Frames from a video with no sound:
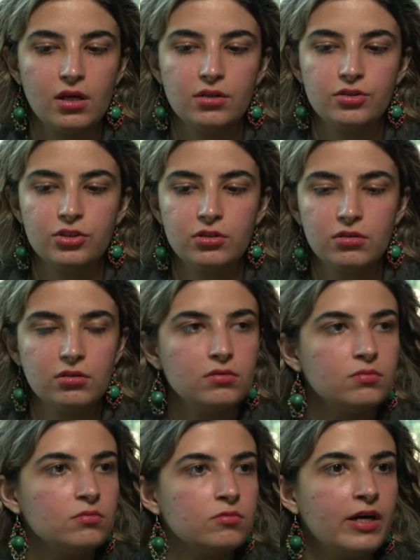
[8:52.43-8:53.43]
So,
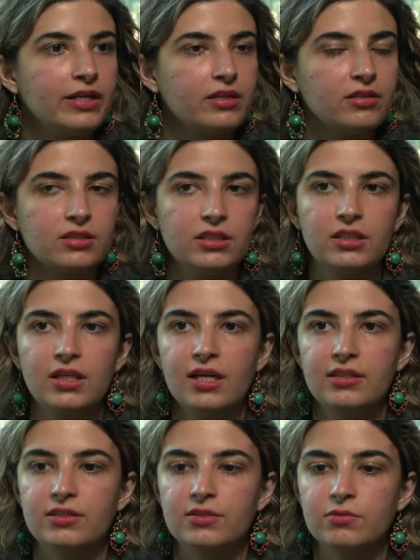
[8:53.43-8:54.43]
why do you think that
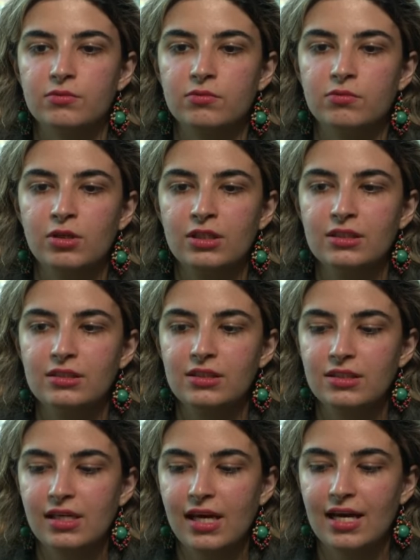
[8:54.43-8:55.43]
is? What
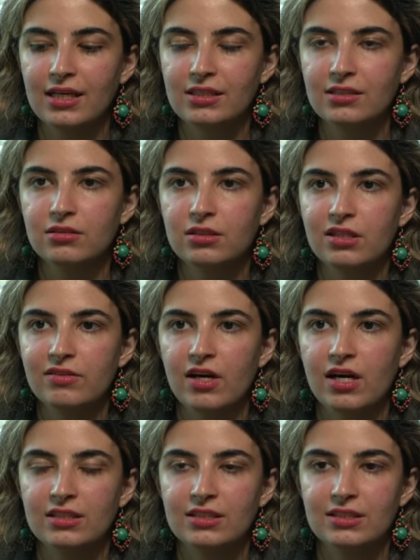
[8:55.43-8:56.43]
does castle give
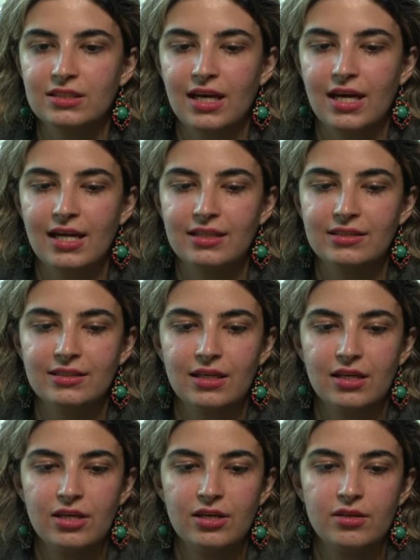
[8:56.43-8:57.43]
us that
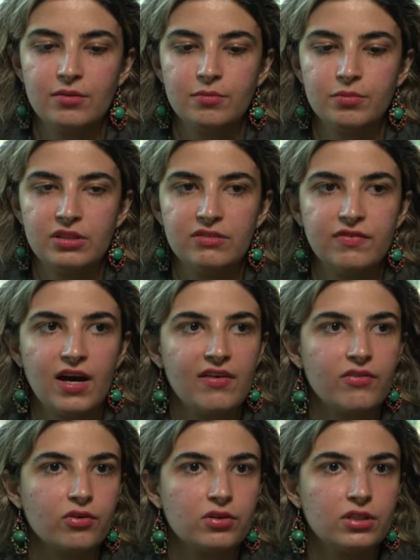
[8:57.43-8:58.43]
b5
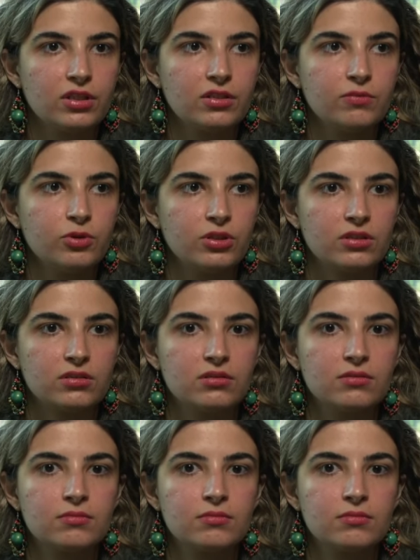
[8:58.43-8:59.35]
earlier wouldn't?